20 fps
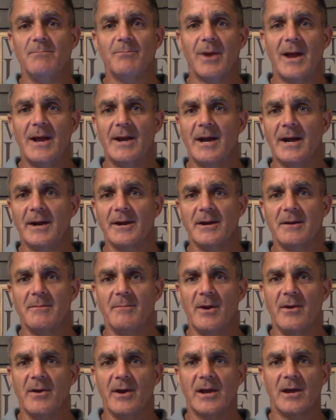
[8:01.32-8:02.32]
playing out in
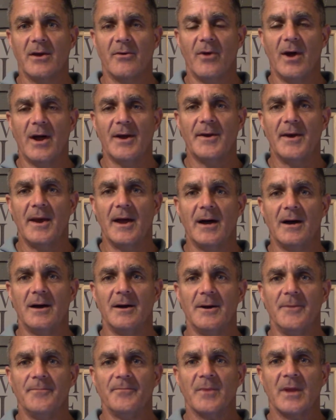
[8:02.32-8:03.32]
America right
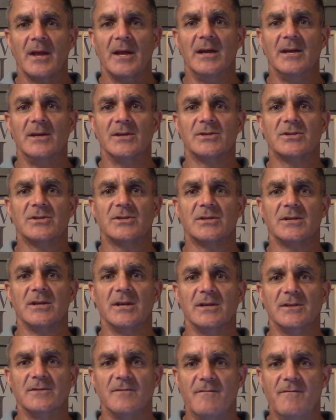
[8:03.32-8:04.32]
now is
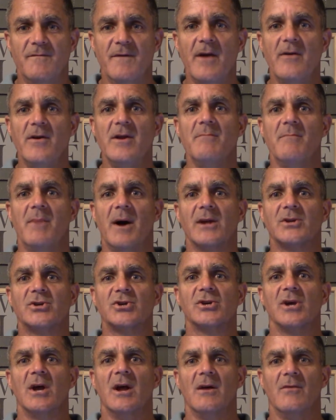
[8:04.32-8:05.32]
very
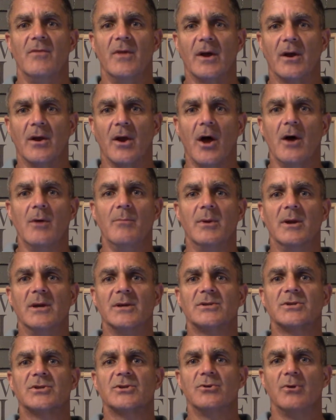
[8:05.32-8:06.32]
much the
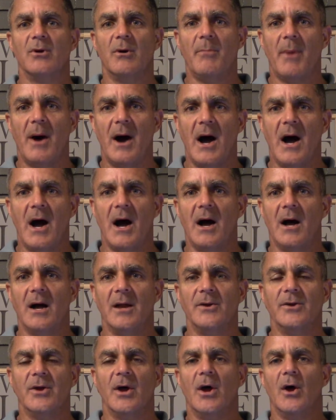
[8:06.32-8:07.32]
globalists who are
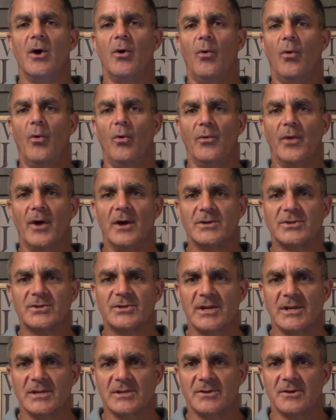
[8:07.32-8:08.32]
behind all those
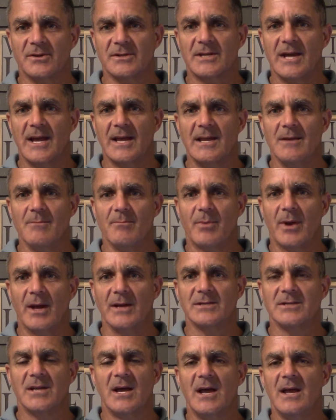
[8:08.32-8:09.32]
things that are taking
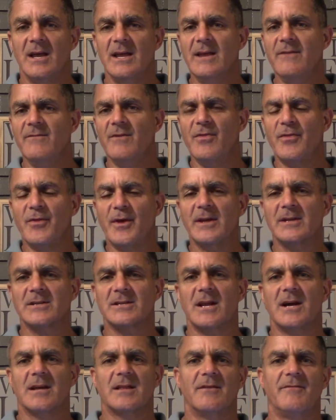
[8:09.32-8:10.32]
place. Even things
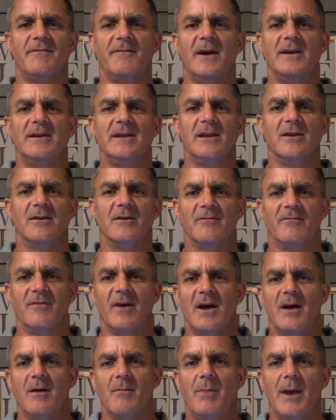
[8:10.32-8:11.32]
like the funding of
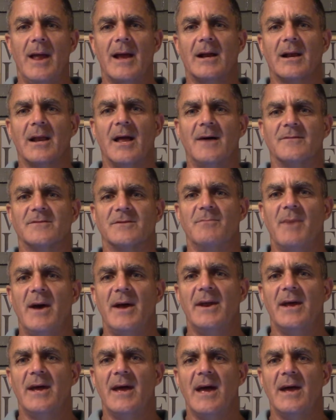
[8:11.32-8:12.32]
Black Lives
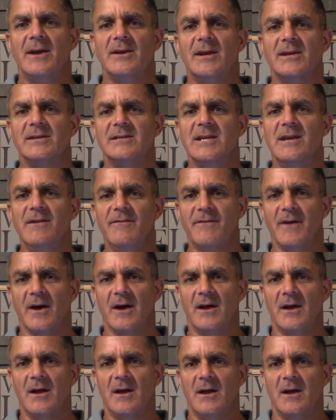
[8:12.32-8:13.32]
Matter and Antifa
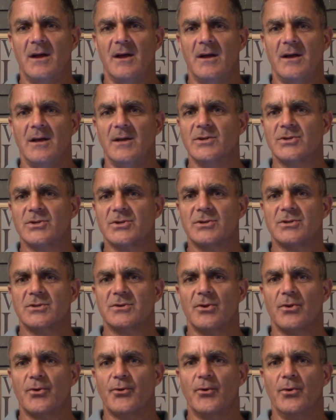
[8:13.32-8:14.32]
is
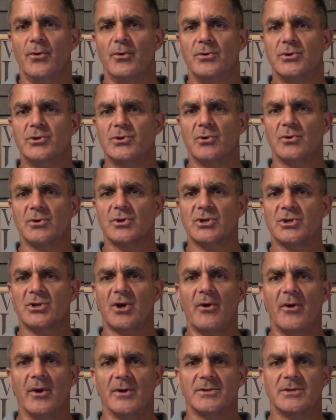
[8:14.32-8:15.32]
through George
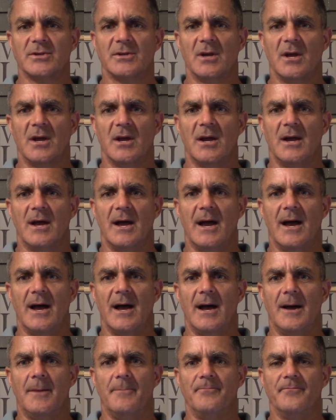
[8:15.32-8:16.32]
Soros,
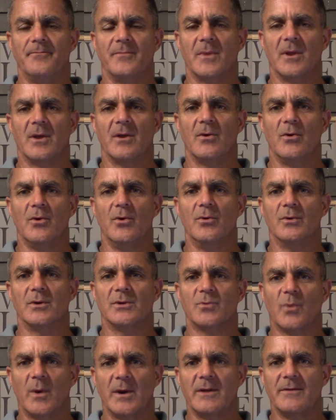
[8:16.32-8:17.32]
who
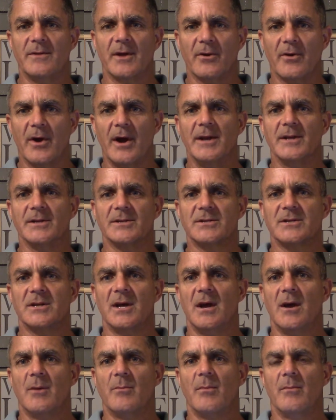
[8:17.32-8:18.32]
is one of the greatest
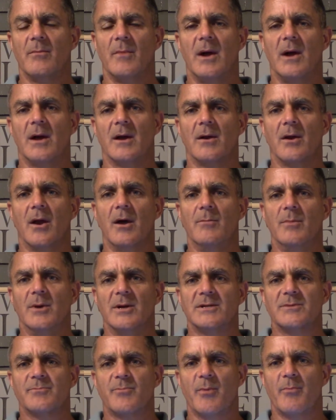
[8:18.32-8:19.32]

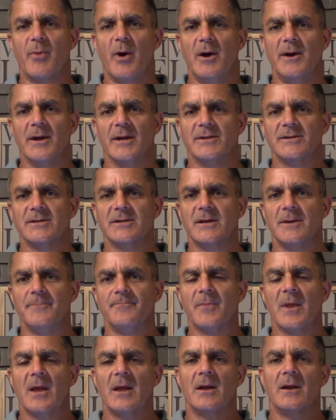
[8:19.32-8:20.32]
globalist proponents.
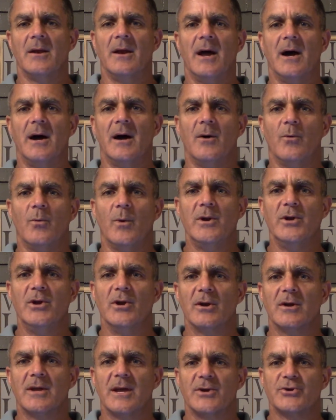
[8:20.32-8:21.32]
Now, when you
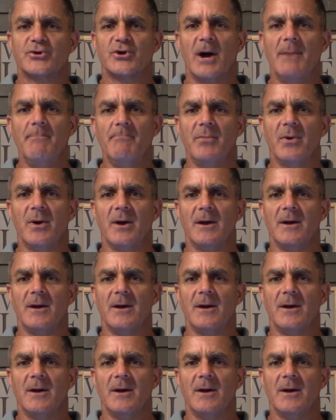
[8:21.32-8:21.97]
look at Trump,